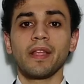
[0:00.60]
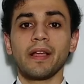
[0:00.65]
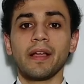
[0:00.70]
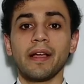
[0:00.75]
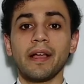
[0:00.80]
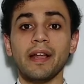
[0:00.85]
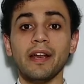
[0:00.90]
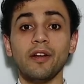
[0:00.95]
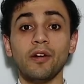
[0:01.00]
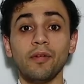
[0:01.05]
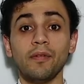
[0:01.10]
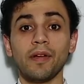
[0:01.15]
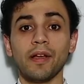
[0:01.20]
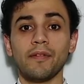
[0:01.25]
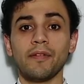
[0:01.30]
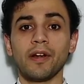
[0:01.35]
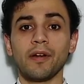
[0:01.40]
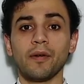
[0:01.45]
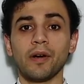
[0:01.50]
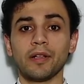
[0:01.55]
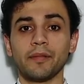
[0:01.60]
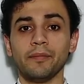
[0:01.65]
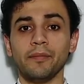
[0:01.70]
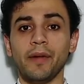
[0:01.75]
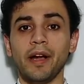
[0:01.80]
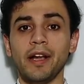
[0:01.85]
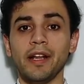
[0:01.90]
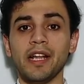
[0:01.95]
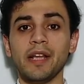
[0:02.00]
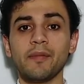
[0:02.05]
Hello everyone,
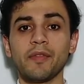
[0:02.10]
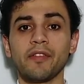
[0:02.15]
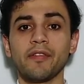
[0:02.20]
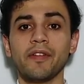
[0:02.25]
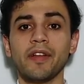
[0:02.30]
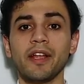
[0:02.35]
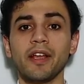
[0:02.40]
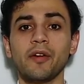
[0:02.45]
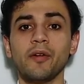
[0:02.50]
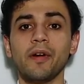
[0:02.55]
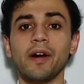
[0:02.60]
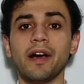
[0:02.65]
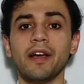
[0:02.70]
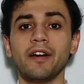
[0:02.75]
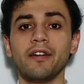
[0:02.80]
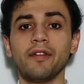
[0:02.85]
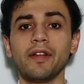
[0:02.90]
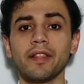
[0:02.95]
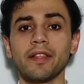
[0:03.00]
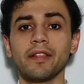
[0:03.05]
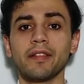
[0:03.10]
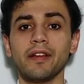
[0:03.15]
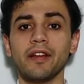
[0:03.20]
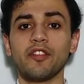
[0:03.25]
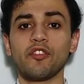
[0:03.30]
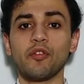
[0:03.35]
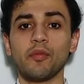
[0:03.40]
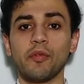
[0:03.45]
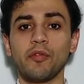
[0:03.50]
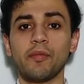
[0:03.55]
my name is Federico and recently
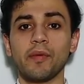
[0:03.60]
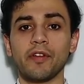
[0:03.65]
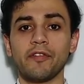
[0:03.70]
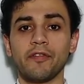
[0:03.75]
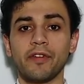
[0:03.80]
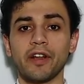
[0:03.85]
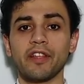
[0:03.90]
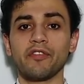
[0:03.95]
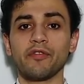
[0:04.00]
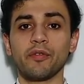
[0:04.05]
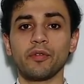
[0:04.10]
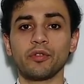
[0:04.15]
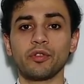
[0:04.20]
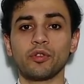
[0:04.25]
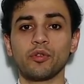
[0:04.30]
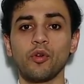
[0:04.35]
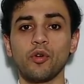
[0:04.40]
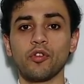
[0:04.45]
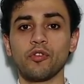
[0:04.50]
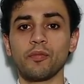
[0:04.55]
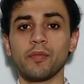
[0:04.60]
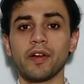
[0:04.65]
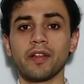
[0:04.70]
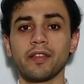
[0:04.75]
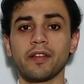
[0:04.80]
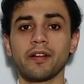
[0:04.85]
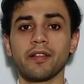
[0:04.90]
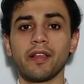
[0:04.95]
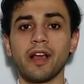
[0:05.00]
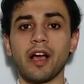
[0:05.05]
some of my friends from
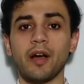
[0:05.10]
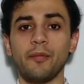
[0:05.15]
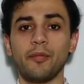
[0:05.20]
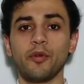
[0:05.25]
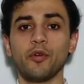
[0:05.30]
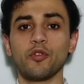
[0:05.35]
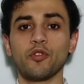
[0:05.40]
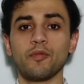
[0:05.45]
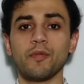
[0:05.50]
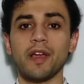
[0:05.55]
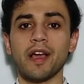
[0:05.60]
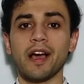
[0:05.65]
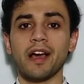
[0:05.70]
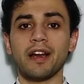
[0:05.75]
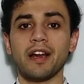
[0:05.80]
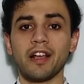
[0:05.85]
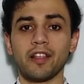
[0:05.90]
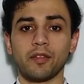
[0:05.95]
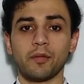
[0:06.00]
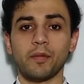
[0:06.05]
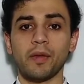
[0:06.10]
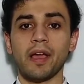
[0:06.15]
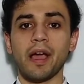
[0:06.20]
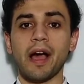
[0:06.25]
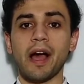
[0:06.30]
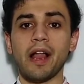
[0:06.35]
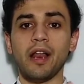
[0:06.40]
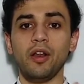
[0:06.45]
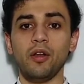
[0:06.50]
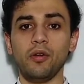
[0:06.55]
Toastmasters approached me and asked me
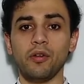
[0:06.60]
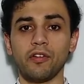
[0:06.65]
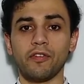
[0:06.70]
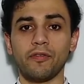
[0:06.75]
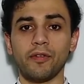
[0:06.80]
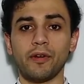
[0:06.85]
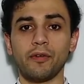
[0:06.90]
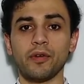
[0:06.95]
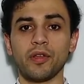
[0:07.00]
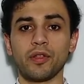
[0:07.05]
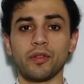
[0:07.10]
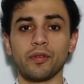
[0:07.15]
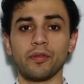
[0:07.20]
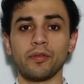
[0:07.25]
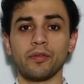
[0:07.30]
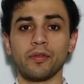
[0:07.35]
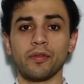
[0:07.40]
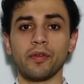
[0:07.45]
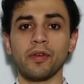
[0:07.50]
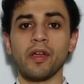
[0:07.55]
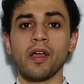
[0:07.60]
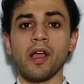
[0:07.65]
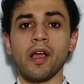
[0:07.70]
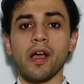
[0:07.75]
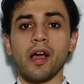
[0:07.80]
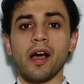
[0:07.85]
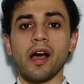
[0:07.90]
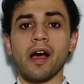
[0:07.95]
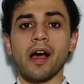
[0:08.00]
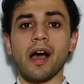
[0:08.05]
a lot of questions.
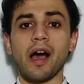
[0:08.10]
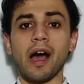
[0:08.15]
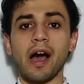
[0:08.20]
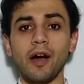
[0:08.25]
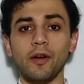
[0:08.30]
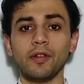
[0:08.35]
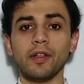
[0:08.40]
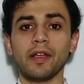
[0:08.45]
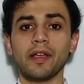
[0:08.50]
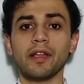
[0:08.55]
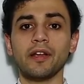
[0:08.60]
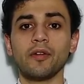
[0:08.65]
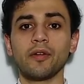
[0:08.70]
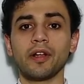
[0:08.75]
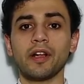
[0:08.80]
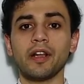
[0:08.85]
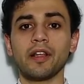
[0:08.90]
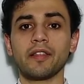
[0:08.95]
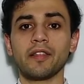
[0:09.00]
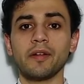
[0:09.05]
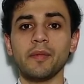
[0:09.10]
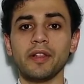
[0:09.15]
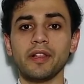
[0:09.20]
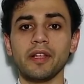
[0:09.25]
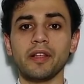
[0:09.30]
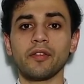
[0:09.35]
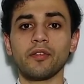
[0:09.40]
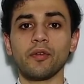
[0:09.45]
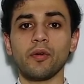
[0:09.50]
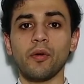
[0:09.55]
How they can organize their
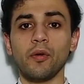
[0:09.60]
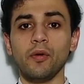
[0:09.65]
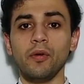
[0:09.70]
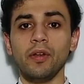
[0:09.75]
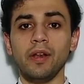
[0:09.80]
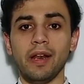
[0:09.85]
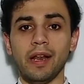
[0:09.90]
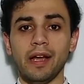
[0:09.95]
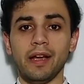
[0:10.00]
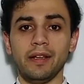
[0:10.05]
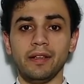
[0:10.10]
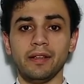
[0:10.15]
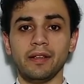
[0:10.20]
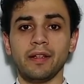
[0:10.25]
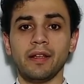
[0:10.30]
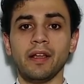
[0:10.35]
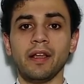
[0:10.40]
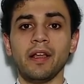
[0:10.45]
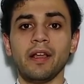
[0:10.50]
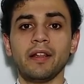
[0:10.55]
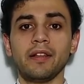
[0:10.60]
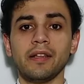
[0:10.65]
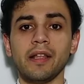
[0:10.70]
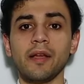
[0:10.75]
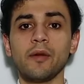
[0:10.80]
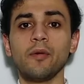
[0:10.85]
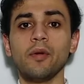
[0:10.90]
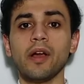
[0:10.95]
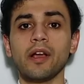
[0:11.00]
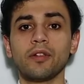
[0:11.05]
meetings online. They
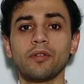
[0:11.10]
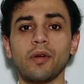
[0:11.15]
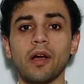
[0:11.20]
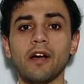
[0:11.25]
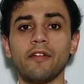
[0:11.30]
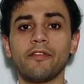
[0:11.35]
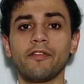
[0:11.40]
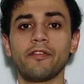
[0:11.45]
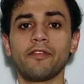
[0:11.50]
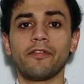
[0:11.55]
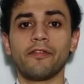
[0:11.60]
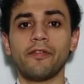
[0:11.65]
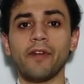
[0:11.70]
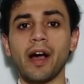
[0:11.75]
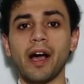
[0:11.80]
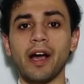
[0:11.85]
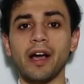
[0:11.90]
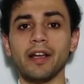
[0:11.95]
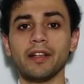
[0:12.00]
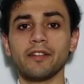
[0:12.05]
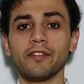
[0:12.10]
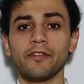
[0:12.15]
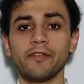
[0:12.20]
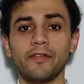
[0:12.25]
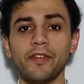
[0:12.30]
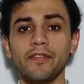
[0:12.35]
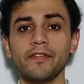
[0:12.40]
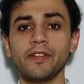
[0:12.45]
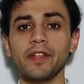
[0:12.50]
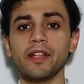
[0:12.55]
would like to have 5,
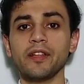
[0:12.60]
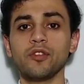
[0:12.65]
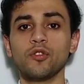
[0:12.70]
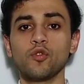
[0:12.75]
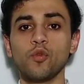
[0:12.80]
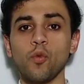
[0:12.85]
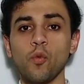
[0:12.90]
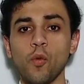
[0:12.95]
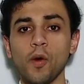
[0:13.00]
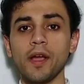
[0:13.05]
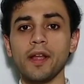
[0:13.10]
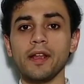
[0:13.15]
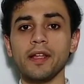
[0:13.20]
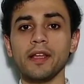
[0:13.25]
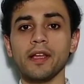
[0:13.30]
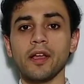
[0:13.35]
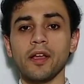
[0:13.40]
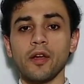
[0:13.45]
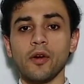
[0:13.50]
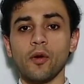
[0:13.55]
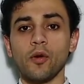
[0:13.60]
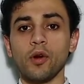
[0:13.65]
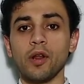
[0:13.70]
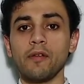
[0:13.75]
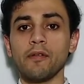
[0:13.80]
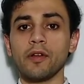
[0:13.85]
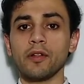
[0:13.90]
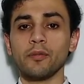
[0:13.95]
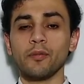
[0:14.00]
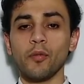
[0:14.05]
15, 20 or
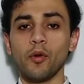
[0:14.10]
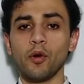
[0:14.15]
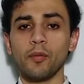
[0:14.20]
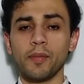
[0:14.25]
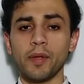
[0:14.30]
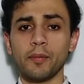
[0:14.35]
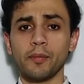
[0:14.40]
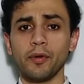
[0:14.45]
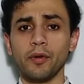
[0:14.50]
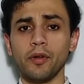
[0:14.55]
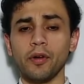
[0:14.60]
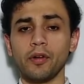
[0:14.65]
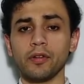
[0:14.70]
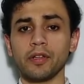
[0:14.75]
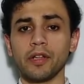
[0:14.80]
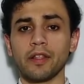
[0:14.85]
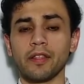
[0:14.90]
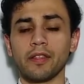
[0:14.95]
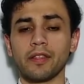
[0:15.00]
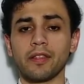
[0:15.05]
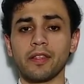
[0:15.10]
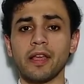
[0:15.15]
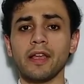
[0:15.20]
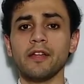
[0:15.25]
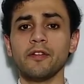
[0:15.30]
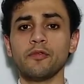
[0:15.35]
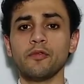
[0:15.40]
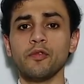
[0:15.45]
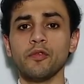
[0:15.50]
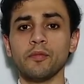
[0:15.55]
even more people on the same
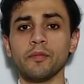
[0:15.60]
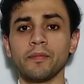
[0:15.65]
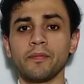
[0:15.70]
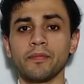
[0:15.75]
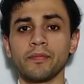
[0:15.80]
room.